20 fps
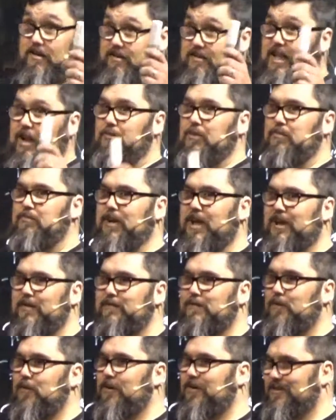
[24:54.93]
that we paid
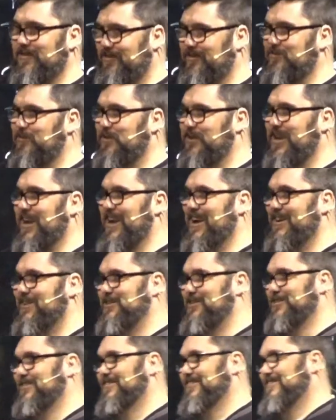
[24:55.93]
for with
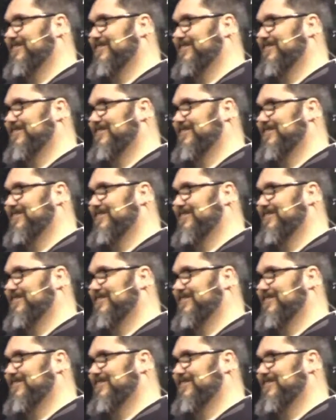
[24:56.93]
cash.